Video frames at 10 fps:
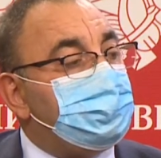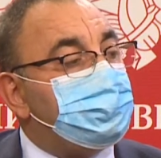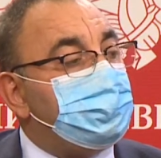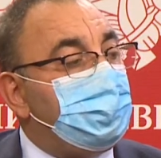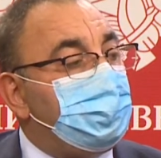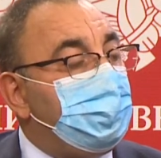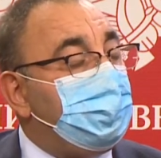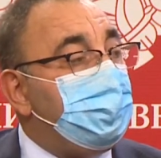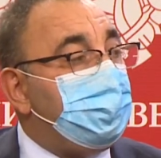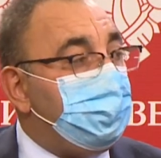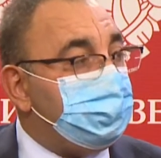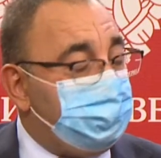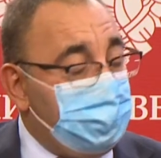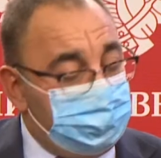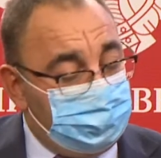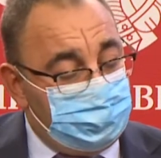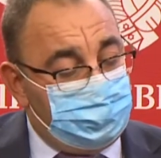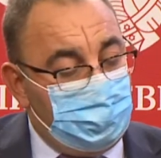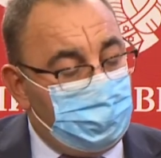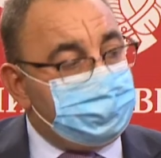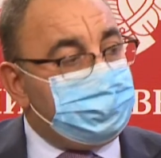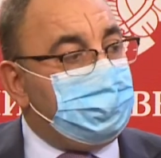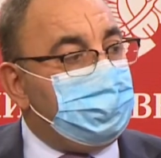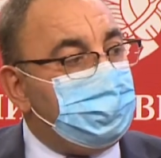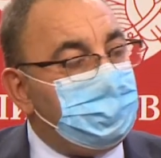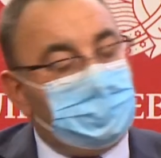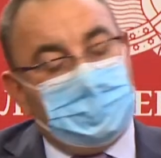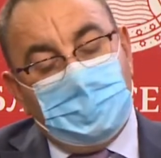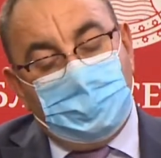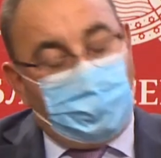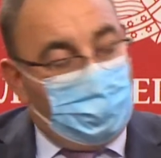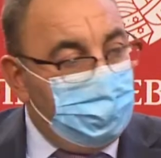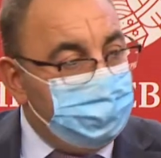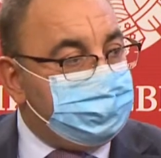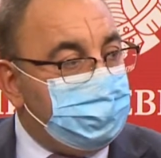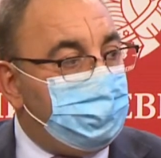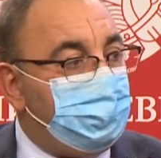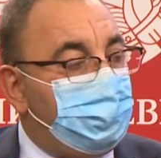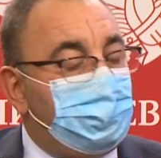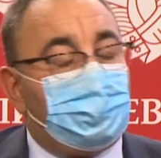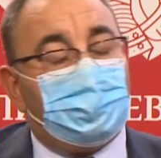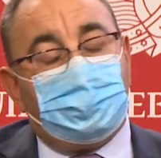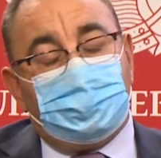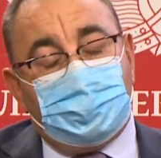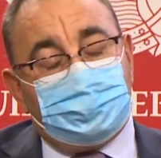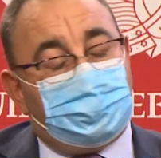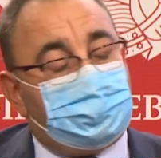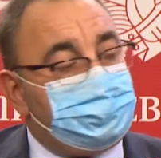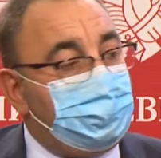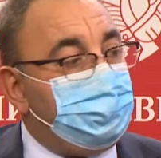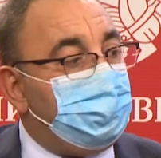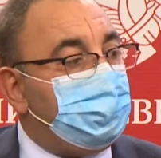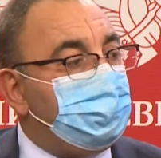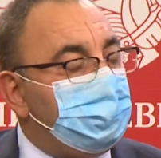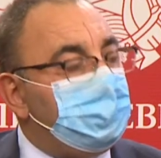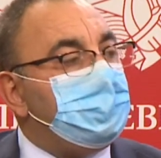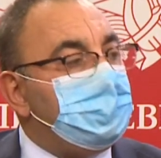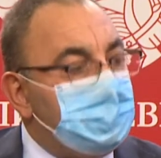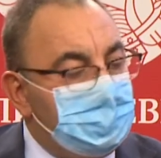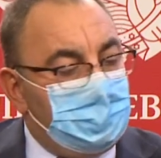and also this will stabilize the prices in the prices of the electricity.